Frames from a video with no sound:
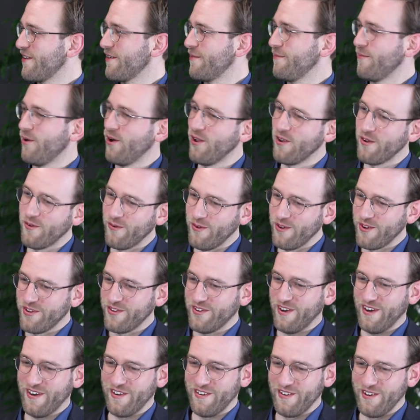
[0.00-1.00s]
the model will
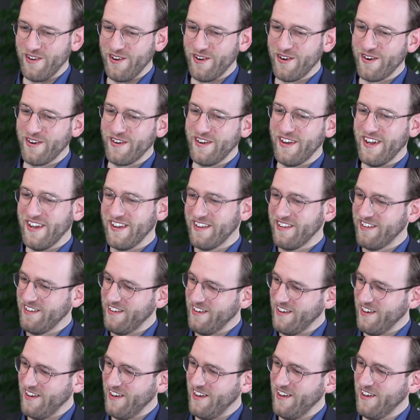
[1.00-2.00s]
start to learn that
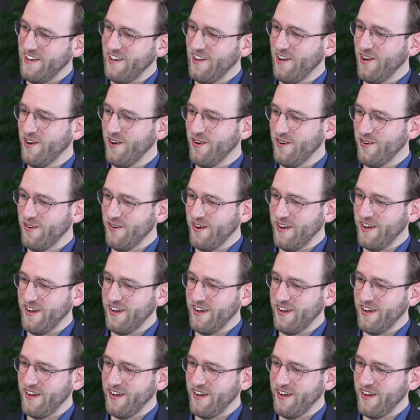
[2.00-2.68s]
low